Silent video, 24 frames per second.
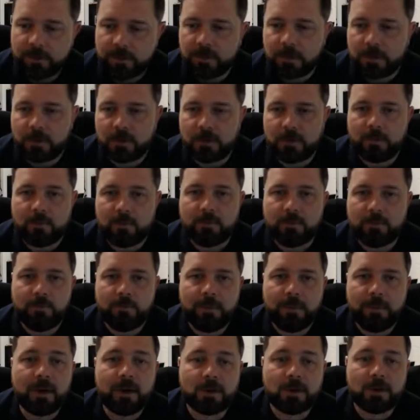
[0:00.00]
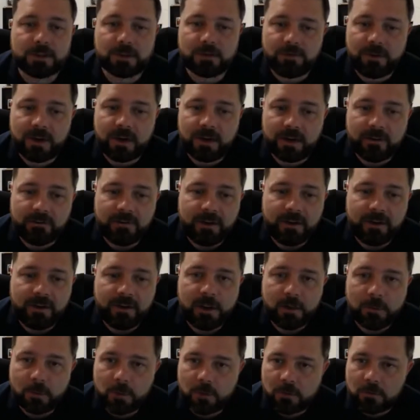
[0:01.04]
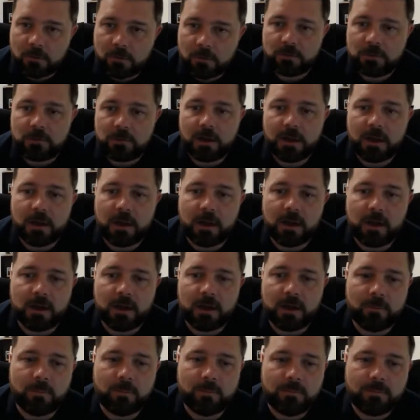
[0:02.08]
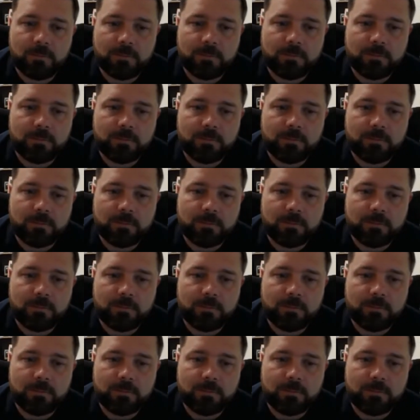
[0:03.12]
your middles are very valuable, um,